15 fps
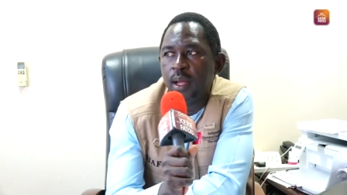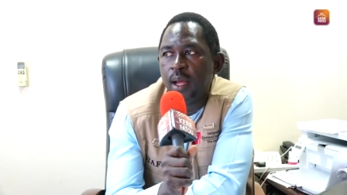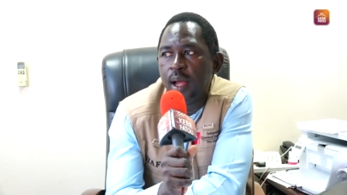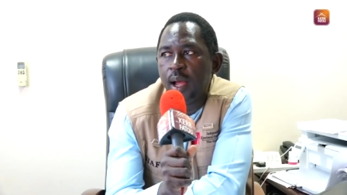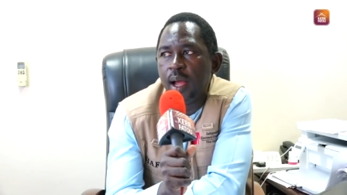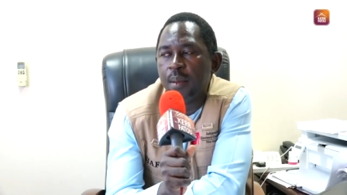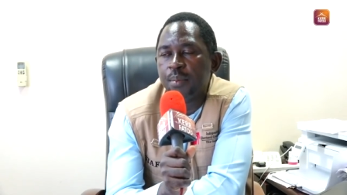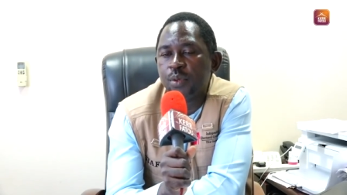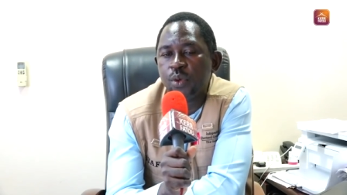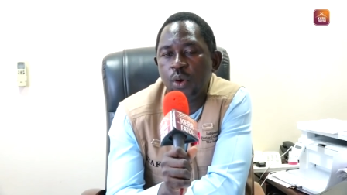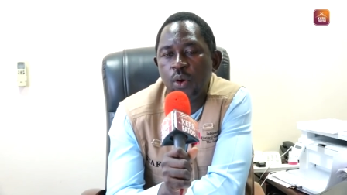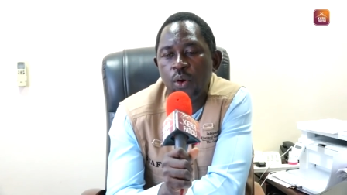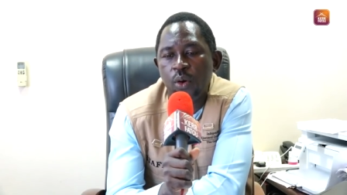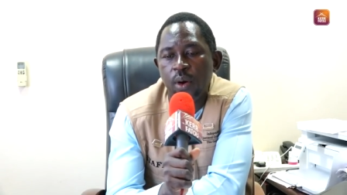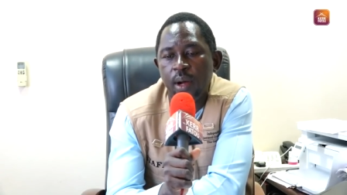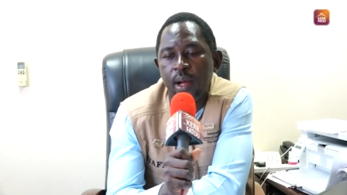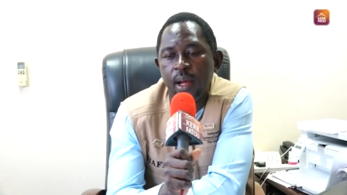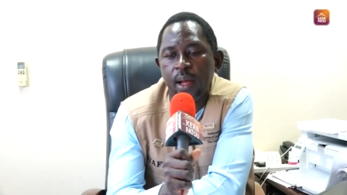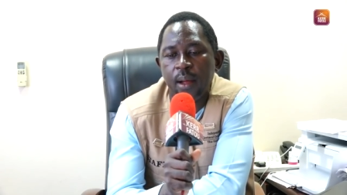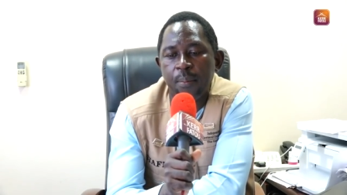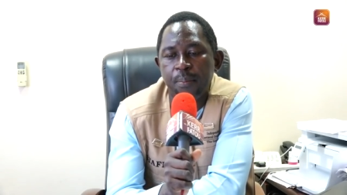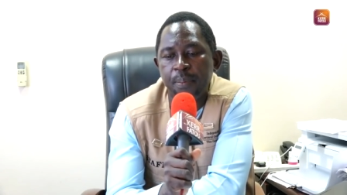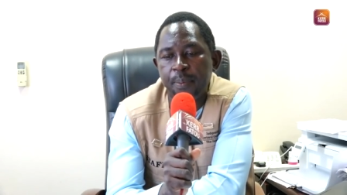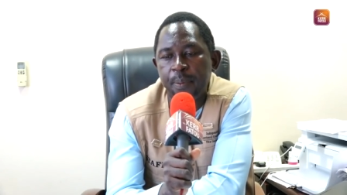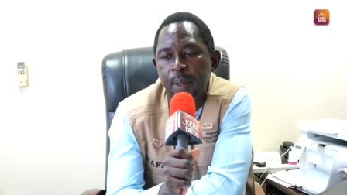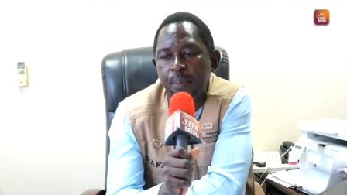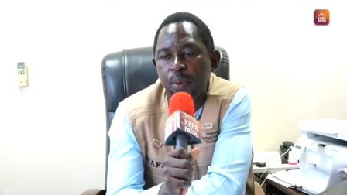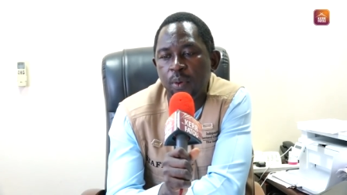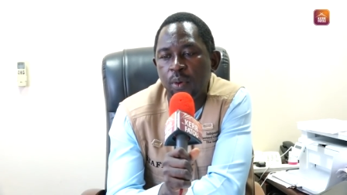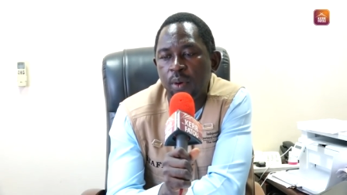I'm sure
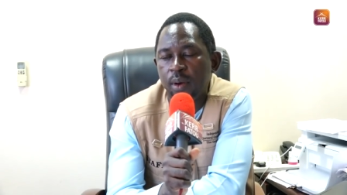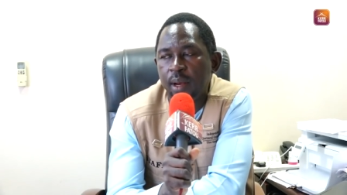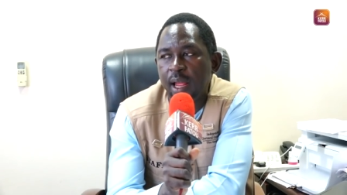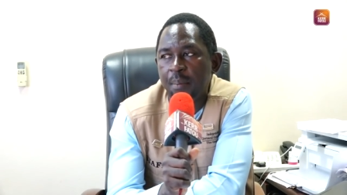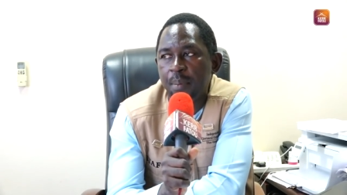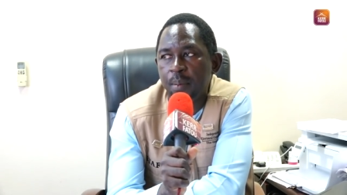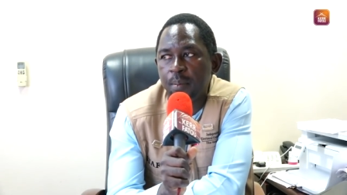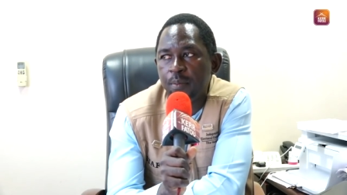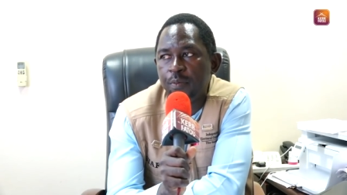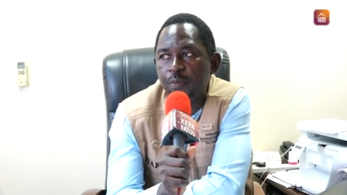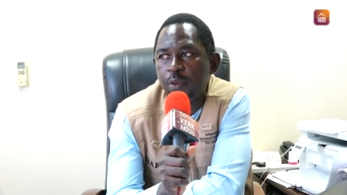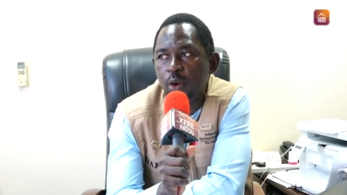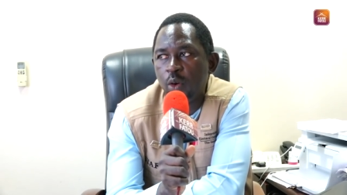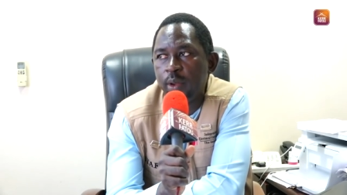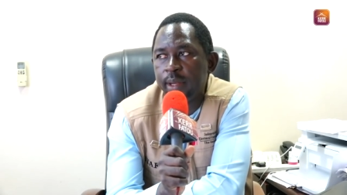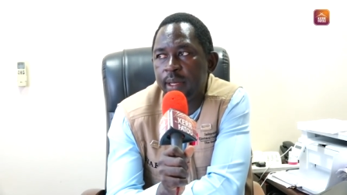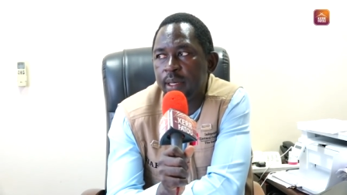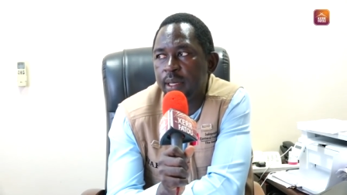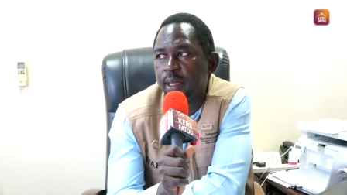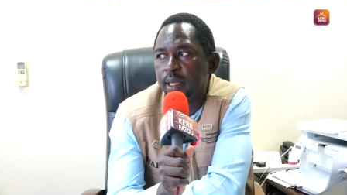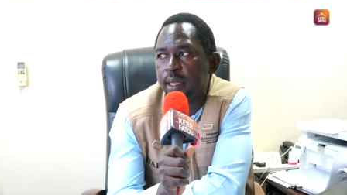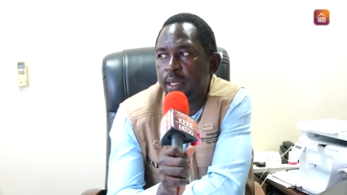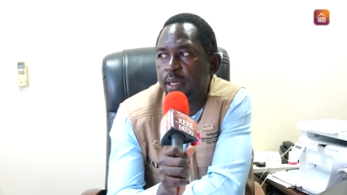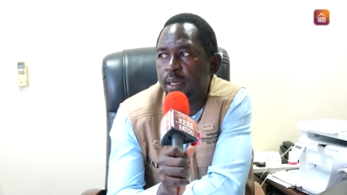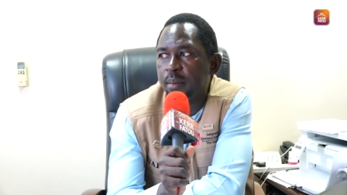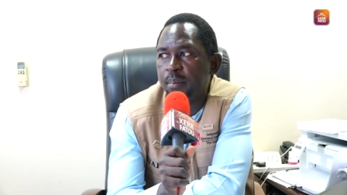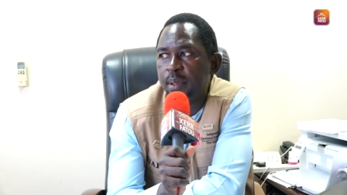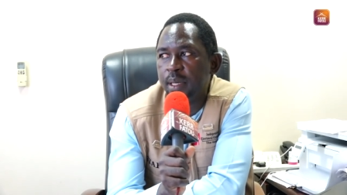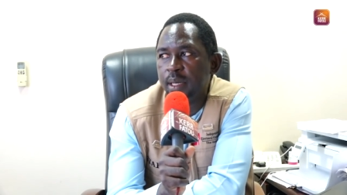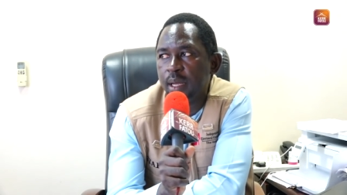people have been following the
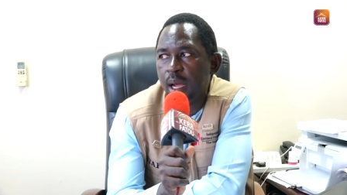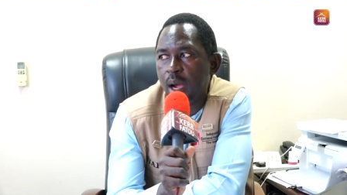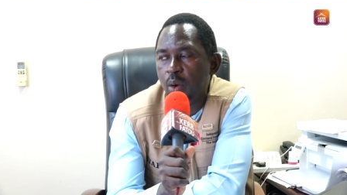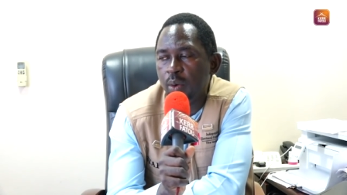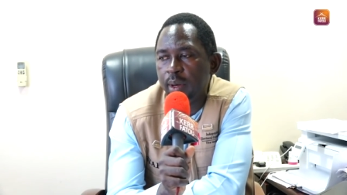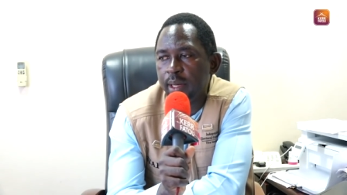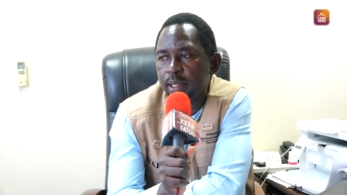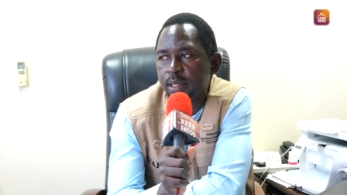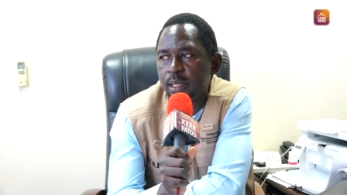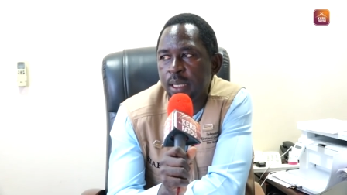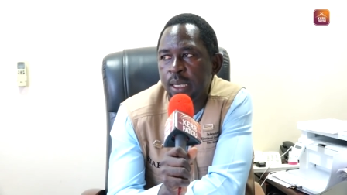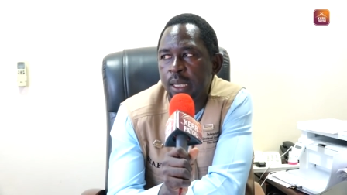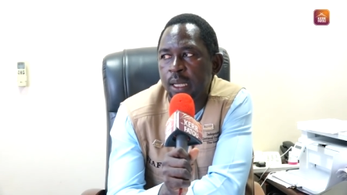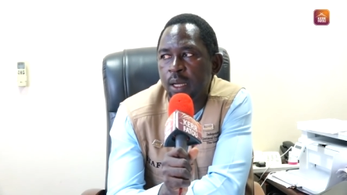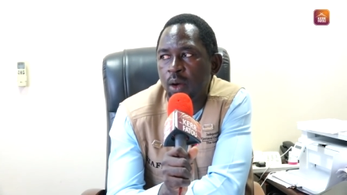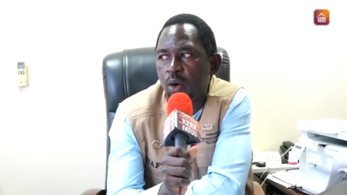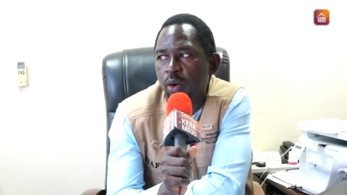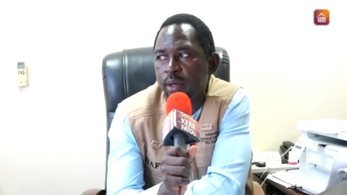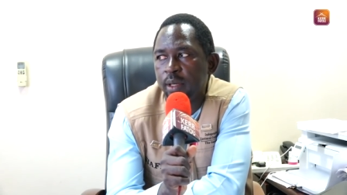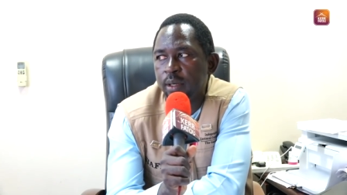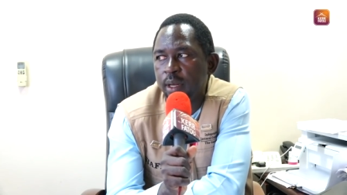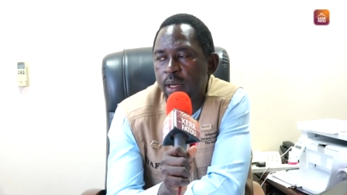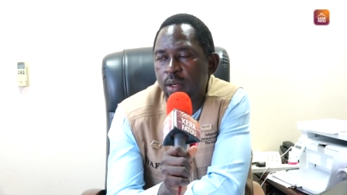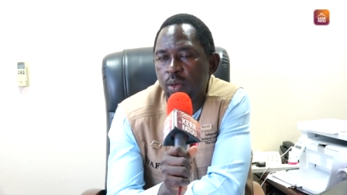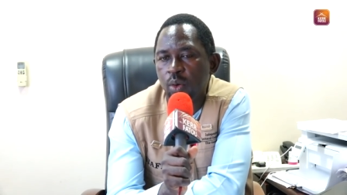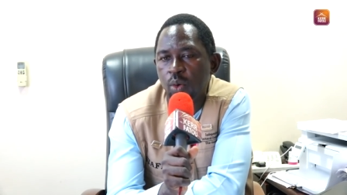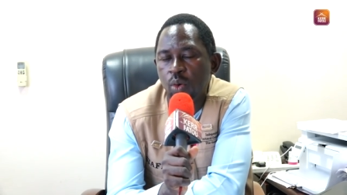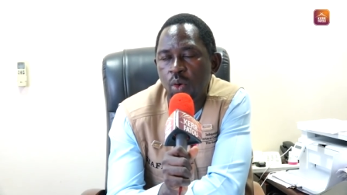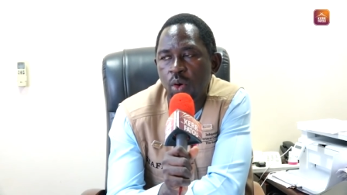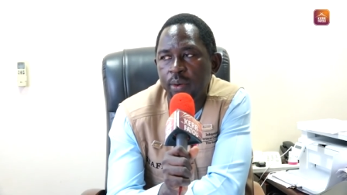media outlets on the
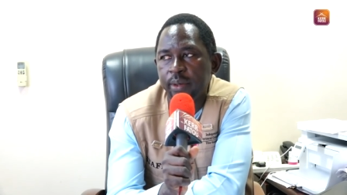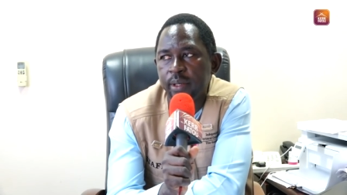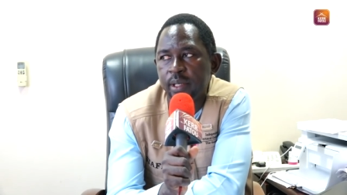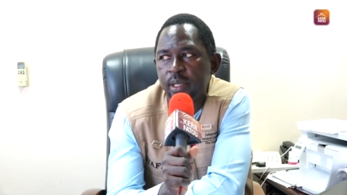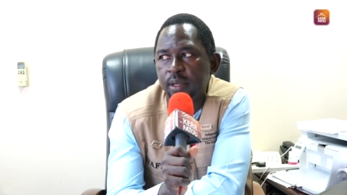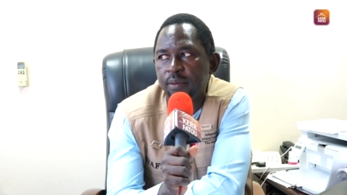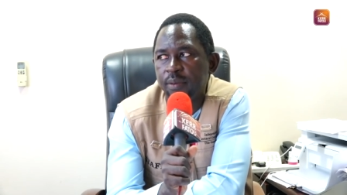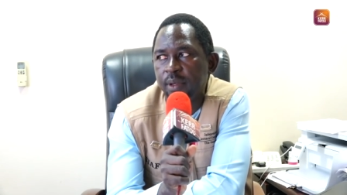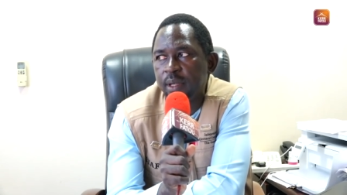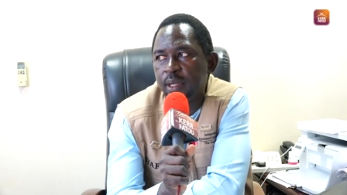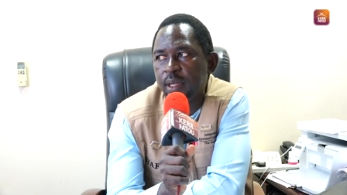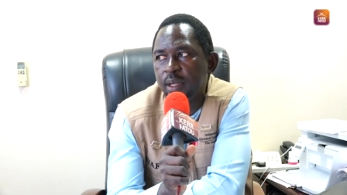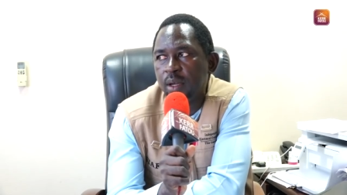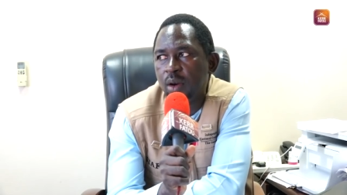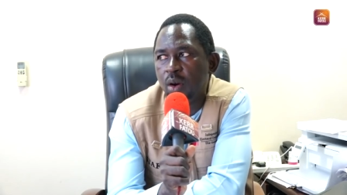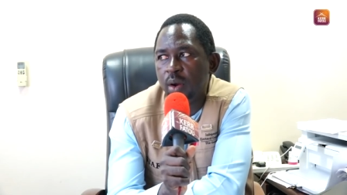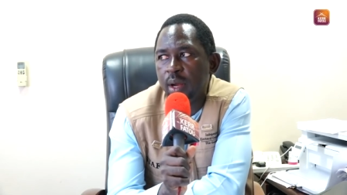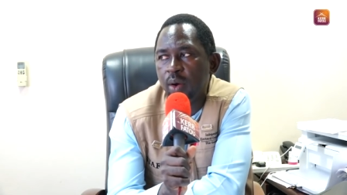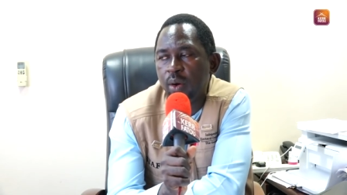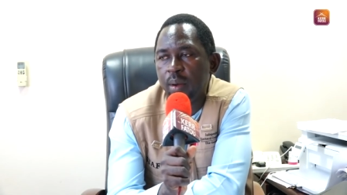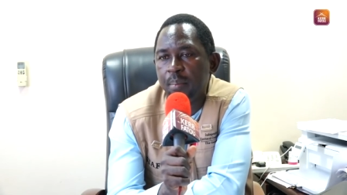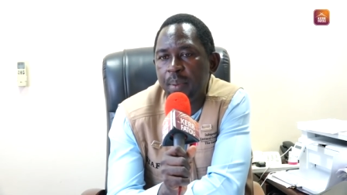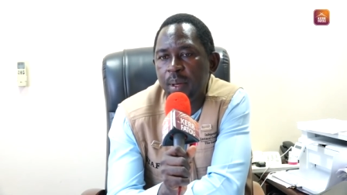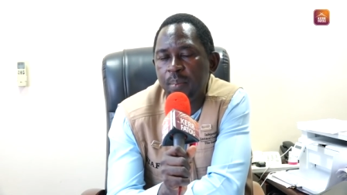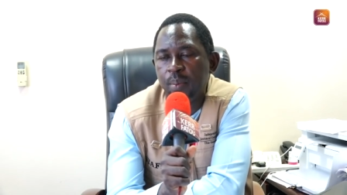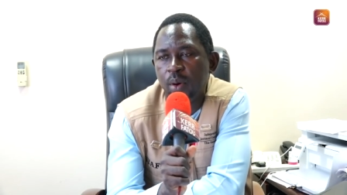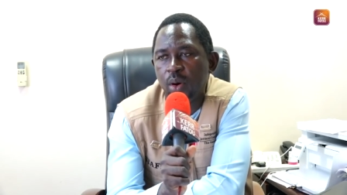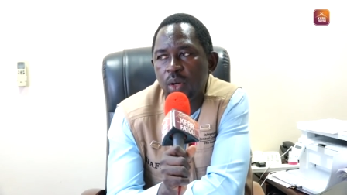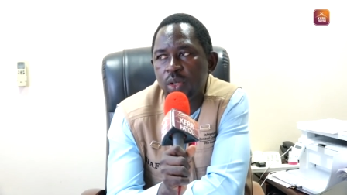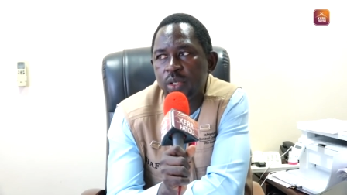radio, on the TV, on our
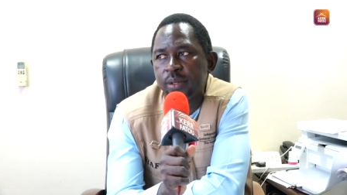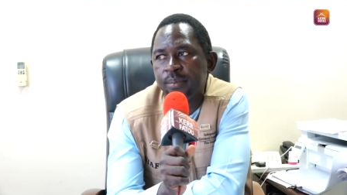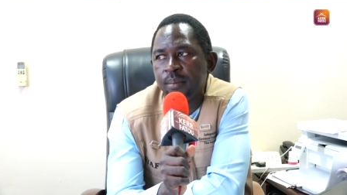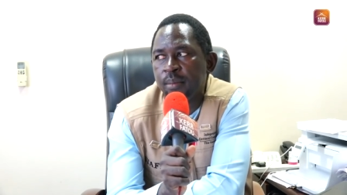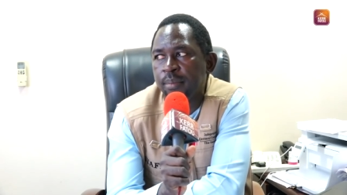billboards,